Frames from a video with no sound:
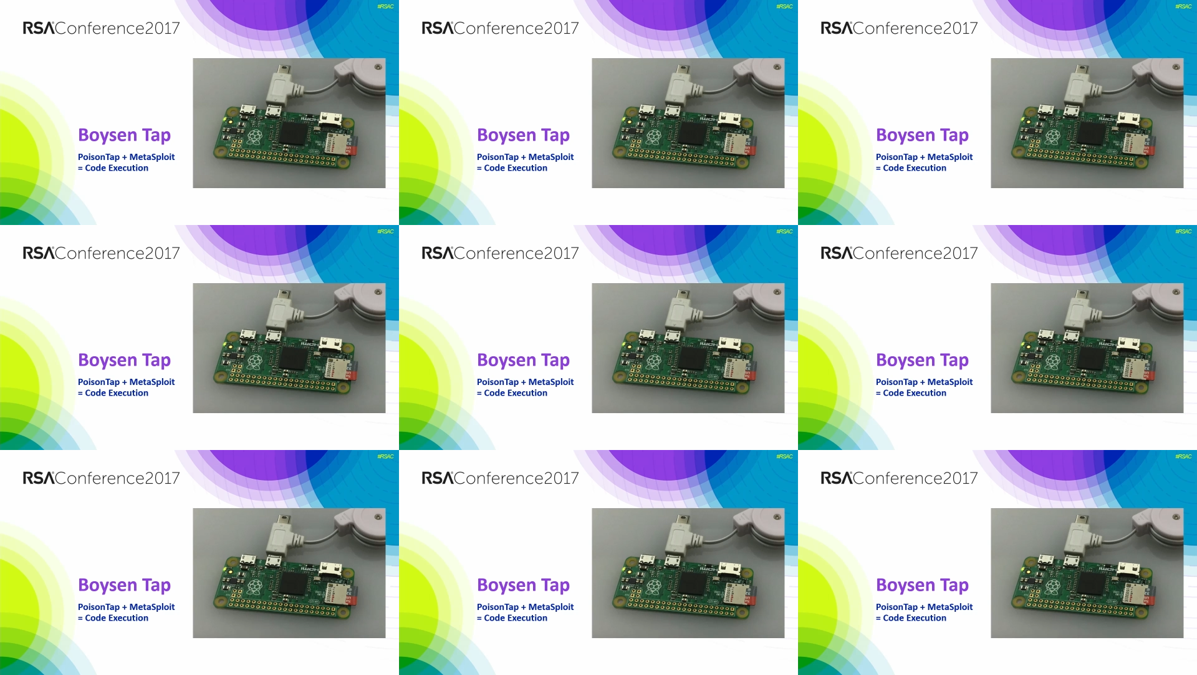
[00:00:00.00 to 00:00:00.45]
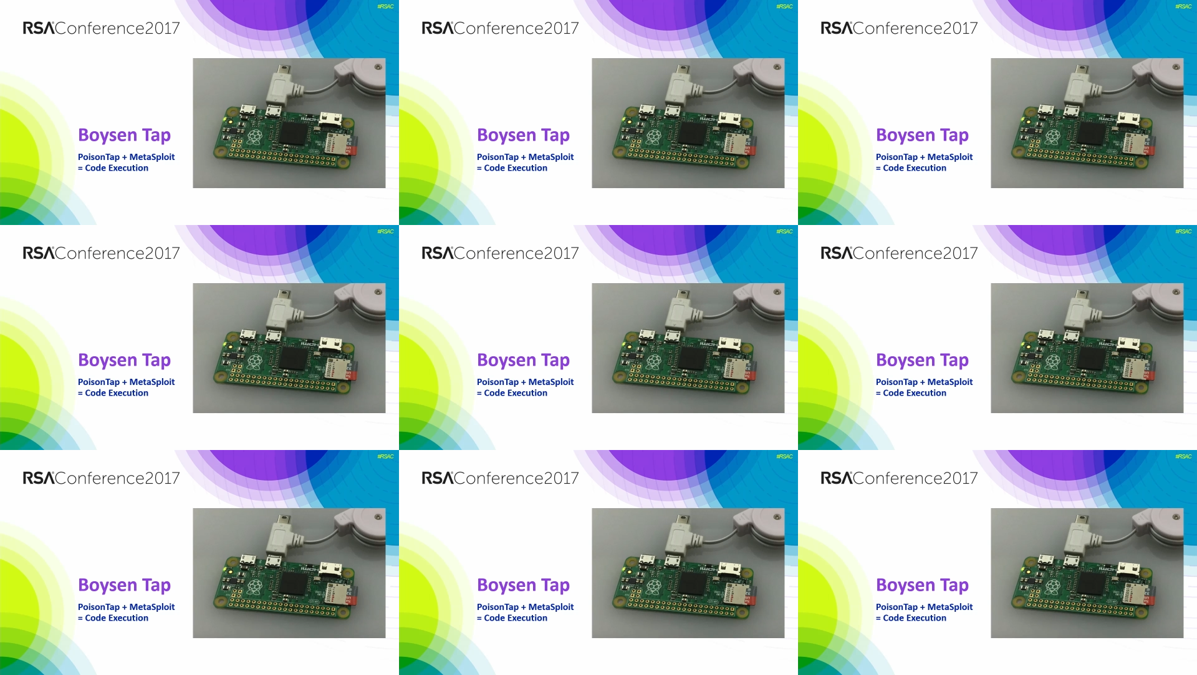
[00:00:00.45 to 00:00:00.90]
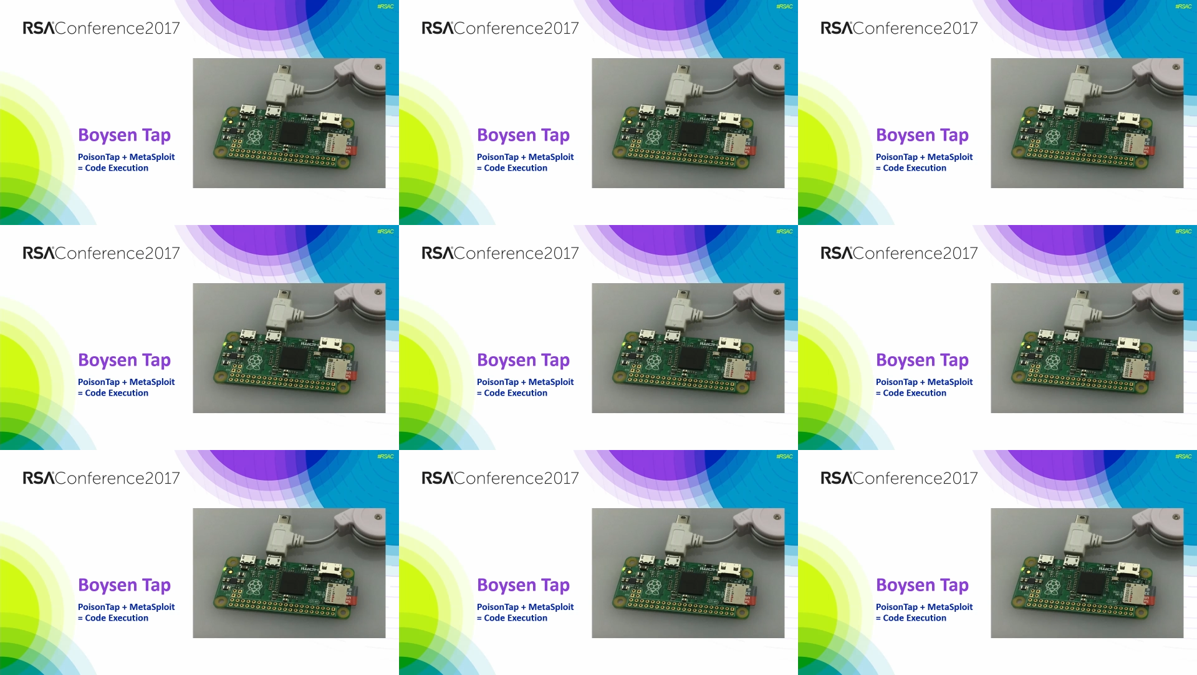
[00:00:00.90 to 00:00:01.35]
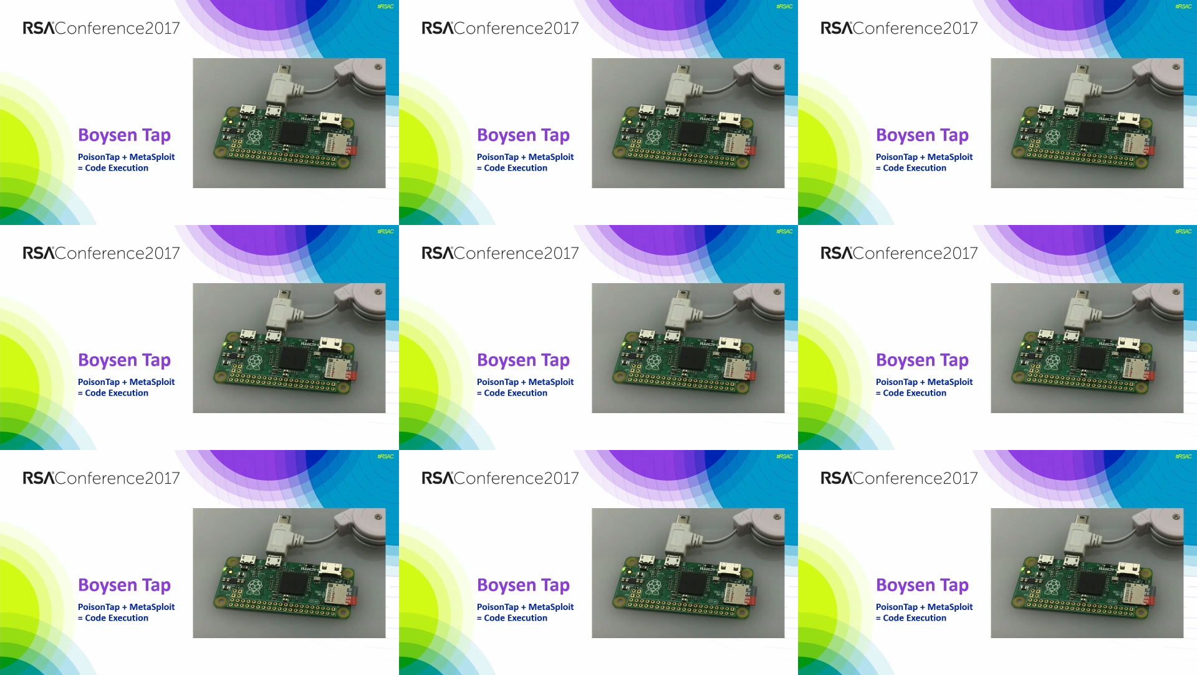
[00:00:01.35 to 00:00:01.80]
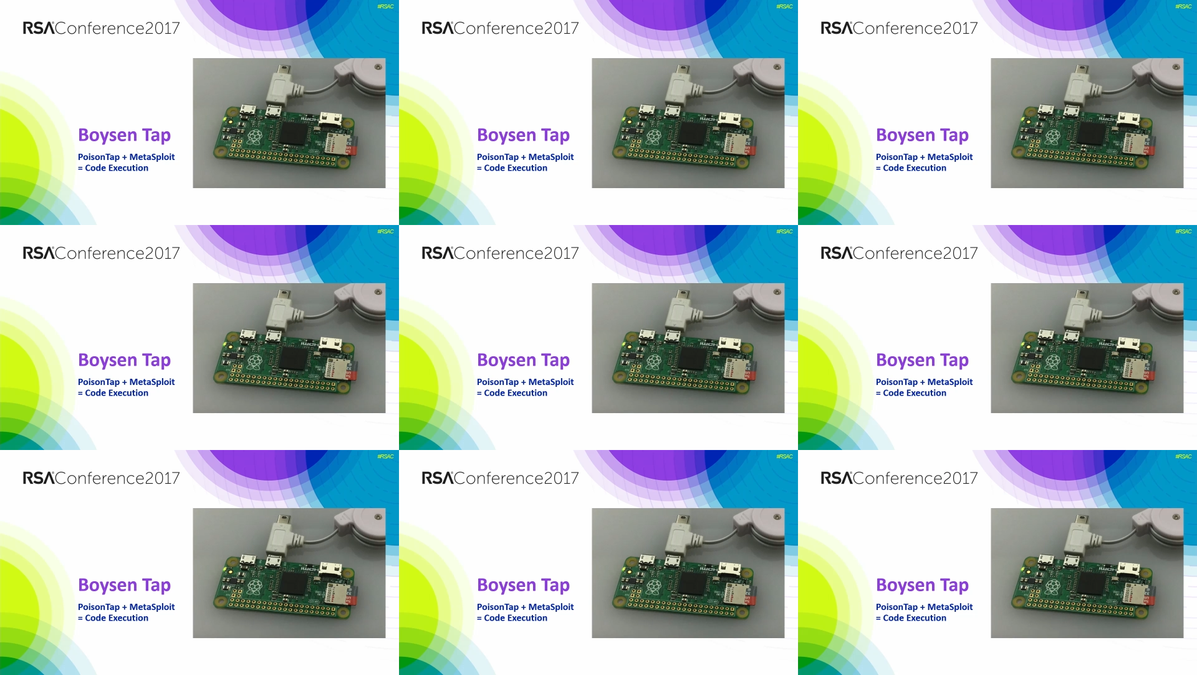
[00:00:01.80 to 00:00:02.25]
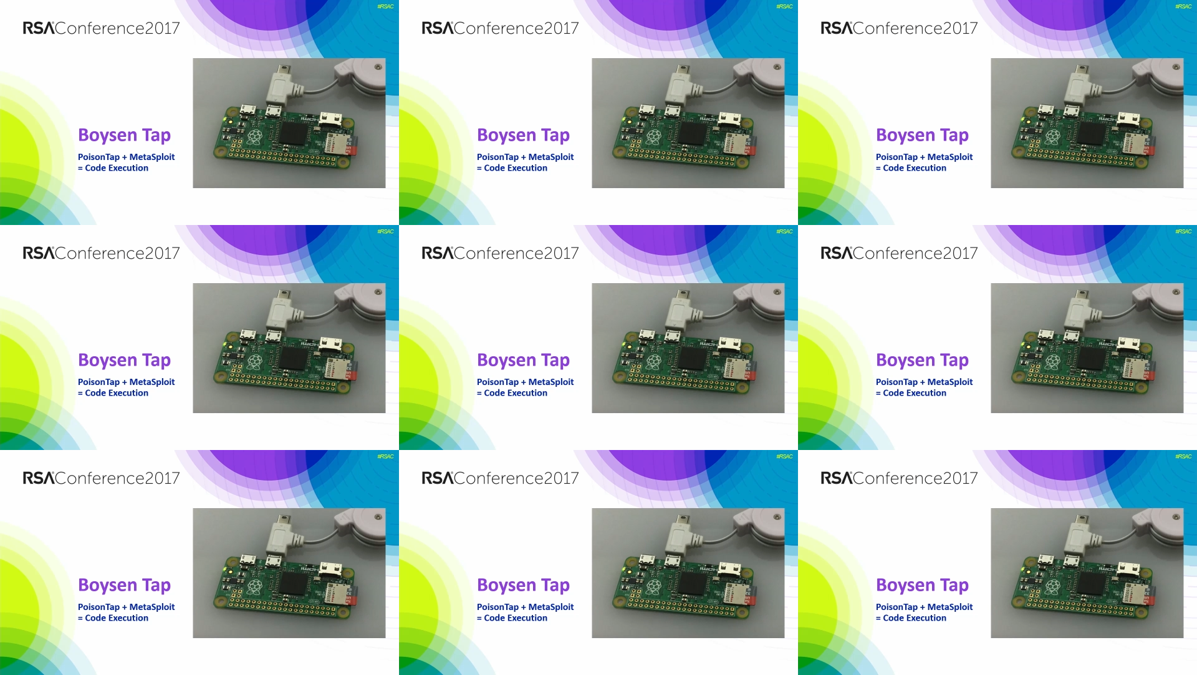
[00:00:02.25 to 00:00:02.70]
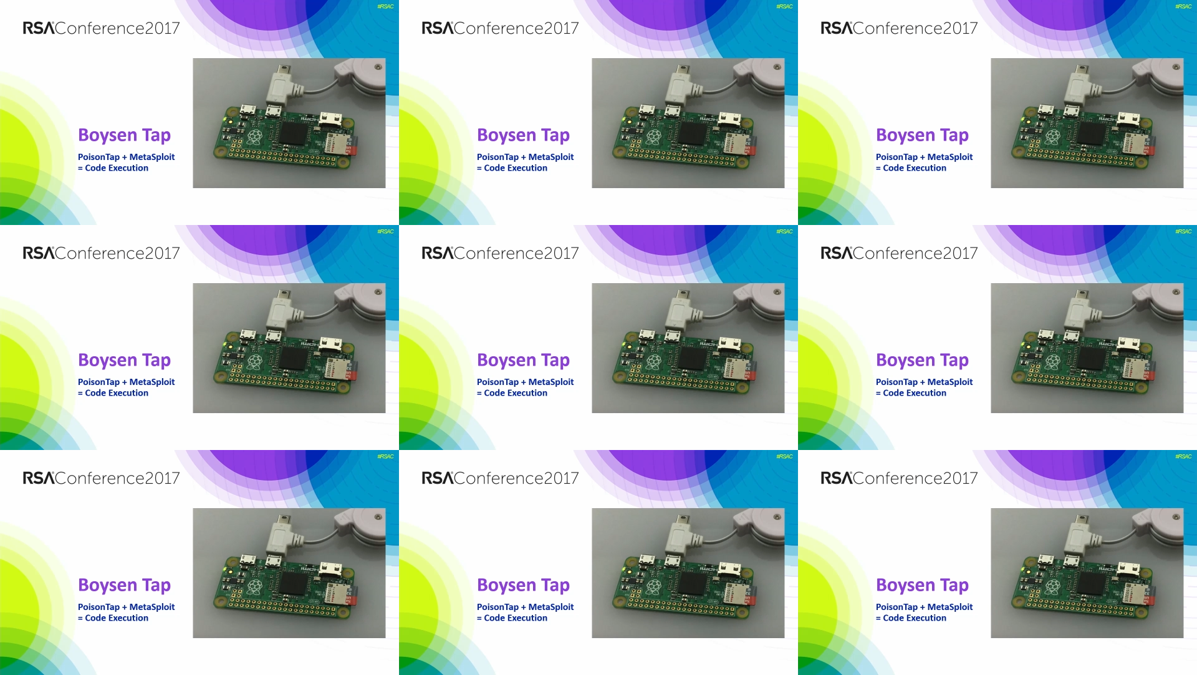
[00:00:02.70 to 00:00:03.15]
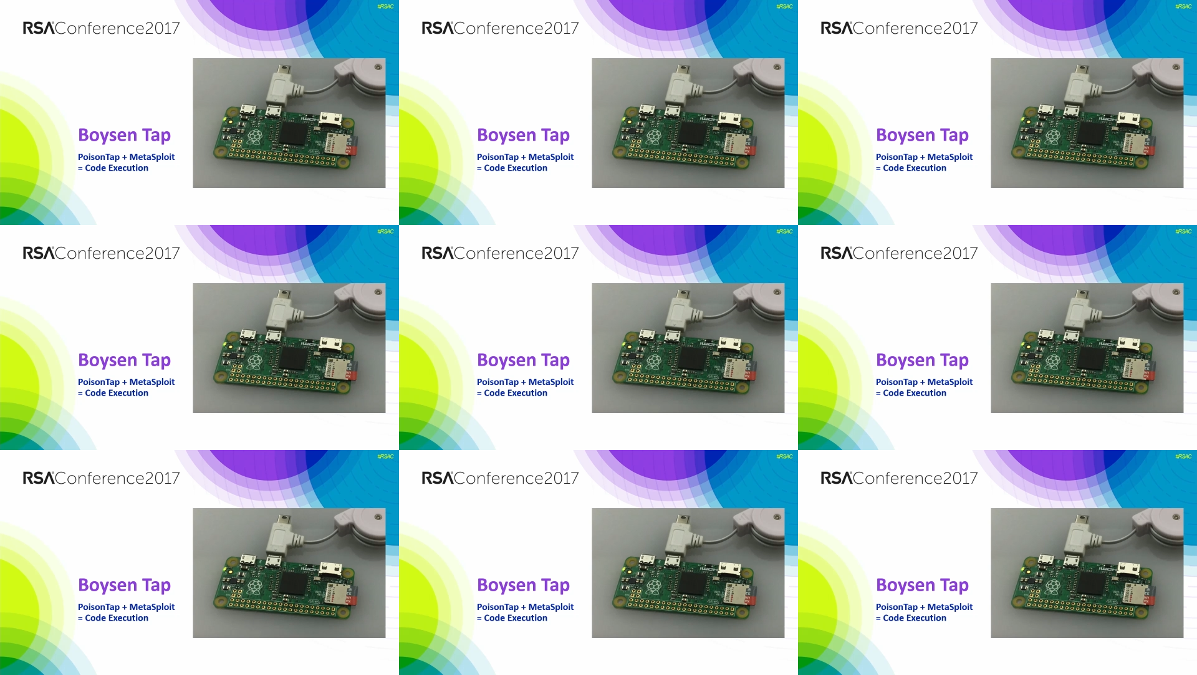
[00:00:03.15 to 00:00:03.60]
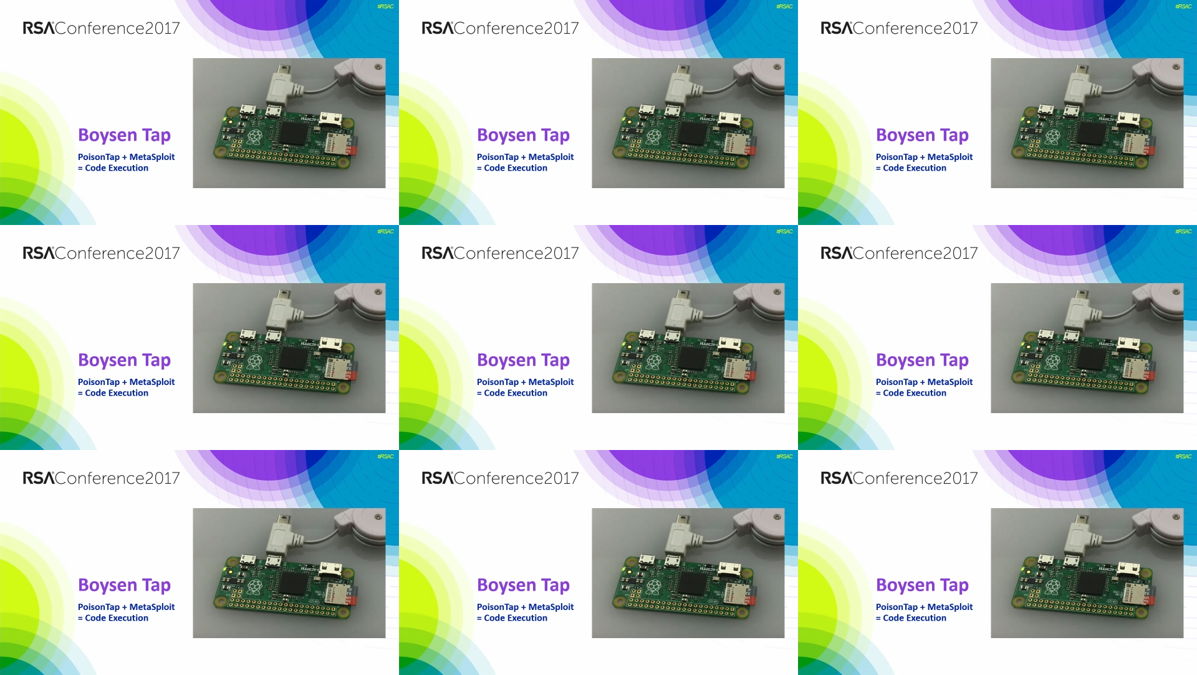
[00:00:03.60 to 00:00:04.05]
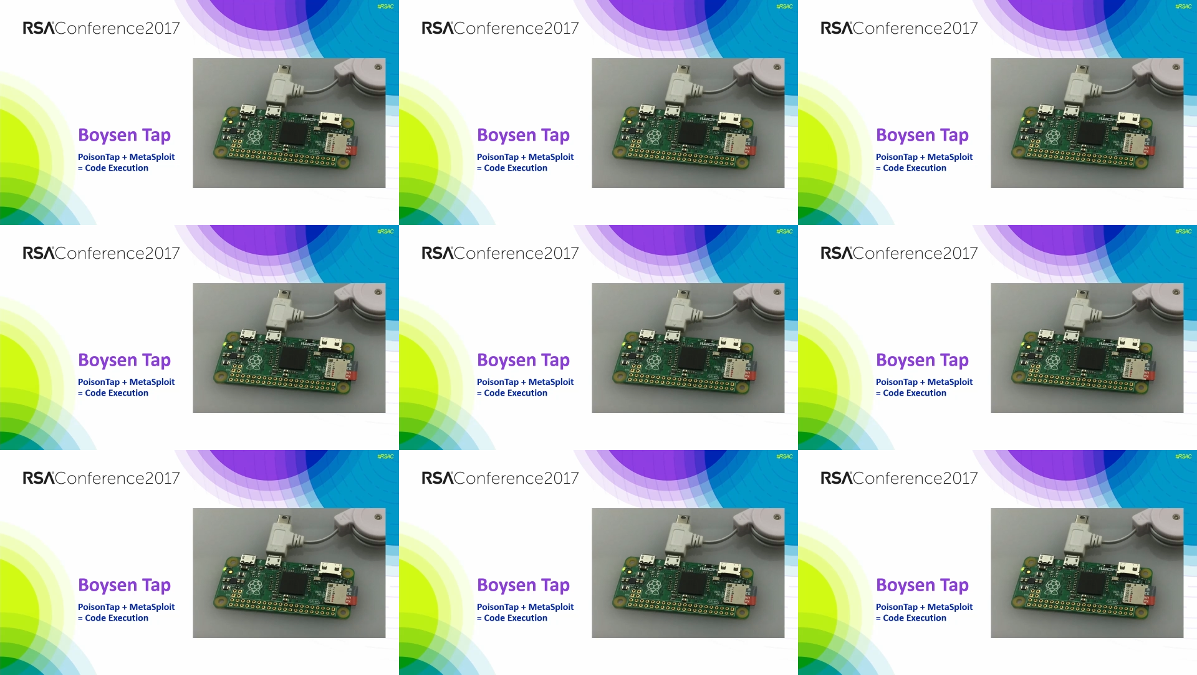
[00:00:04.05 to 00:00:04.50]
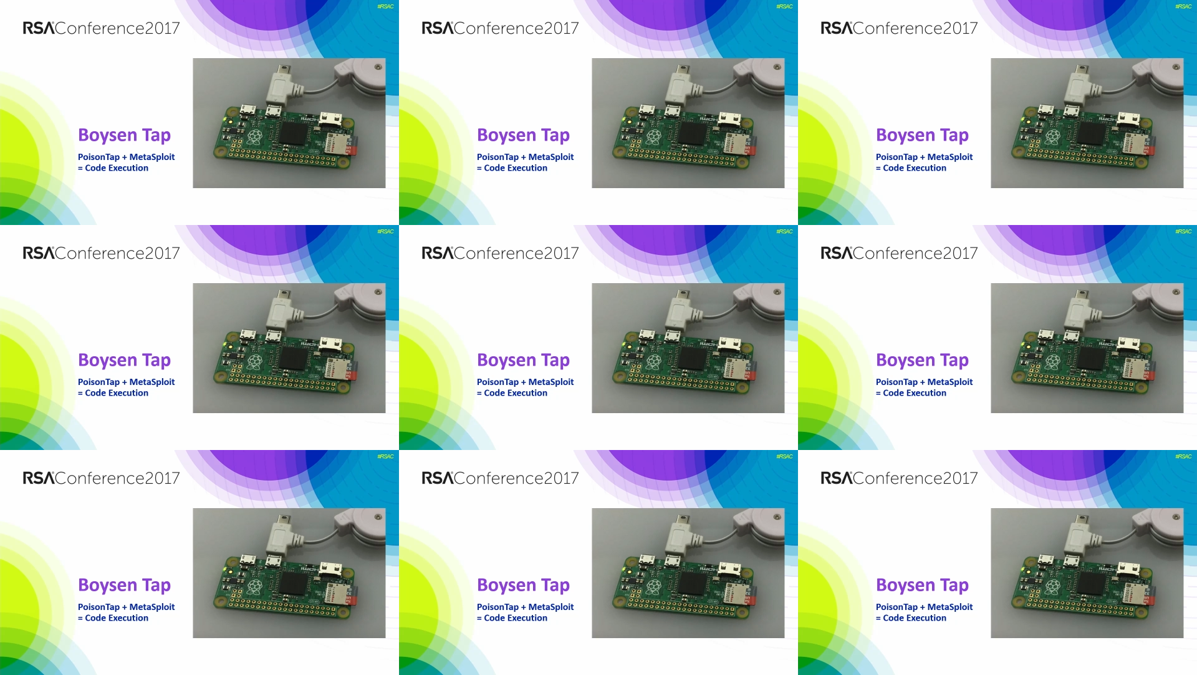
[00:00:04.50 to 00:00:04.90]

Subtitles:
[unreadable: no face in view]